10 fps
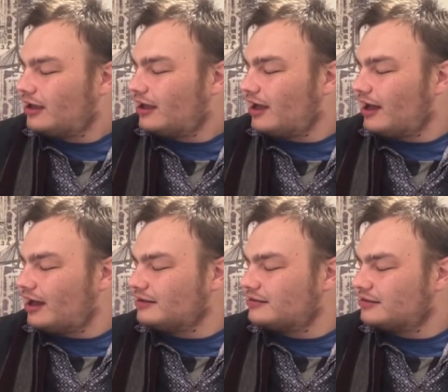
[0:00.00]

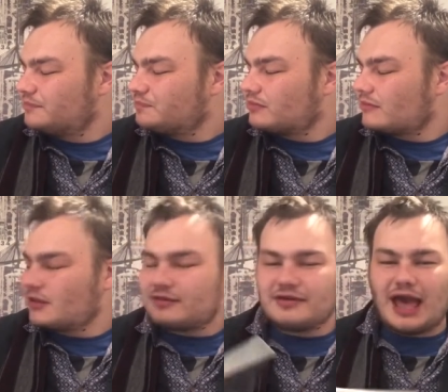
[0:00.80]
And
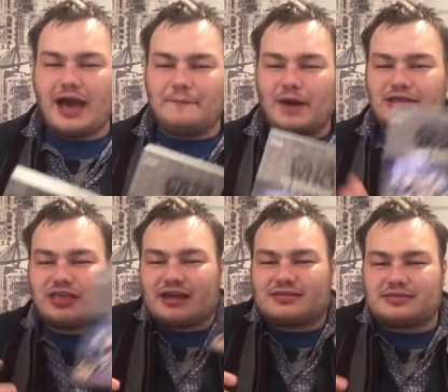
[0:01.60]
so yeah, I
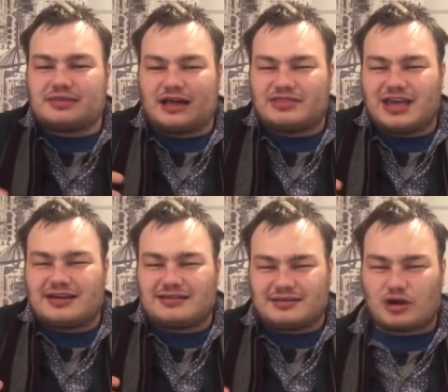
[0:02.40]
think
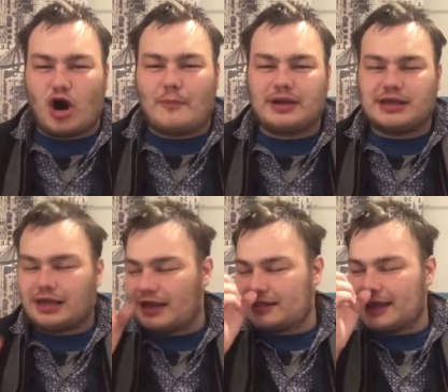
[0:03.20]
it's a comedy.
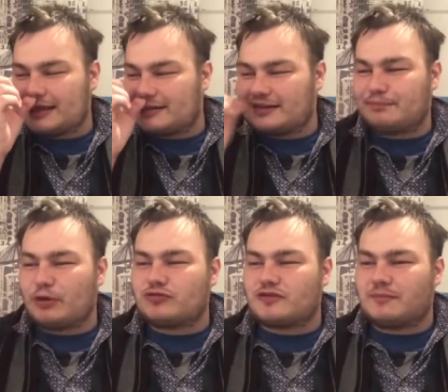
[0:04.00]
I think it's
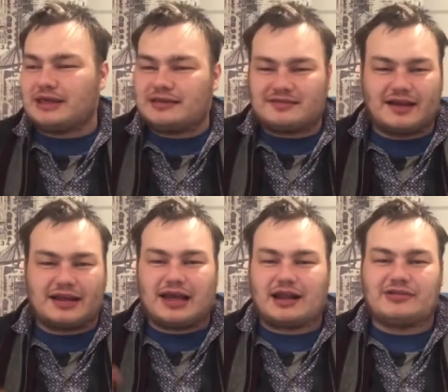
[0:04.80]
supposed to be
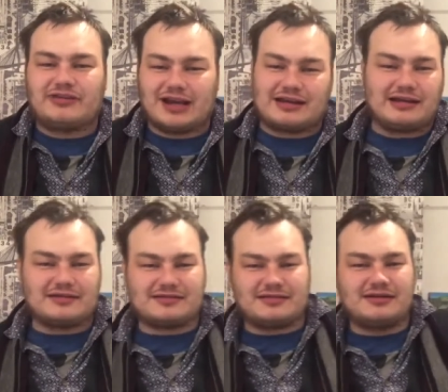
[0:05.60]
silly and
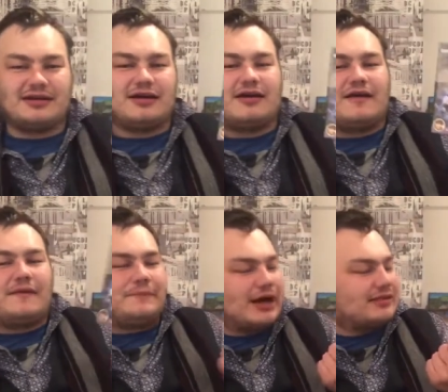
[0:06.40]
ridiculous,
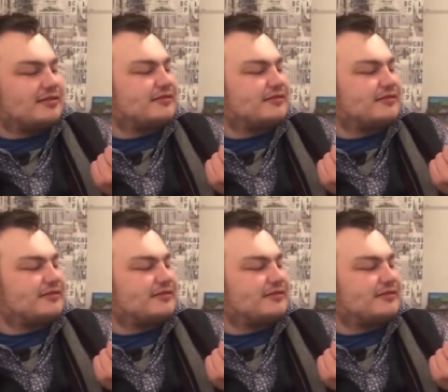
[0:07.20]
but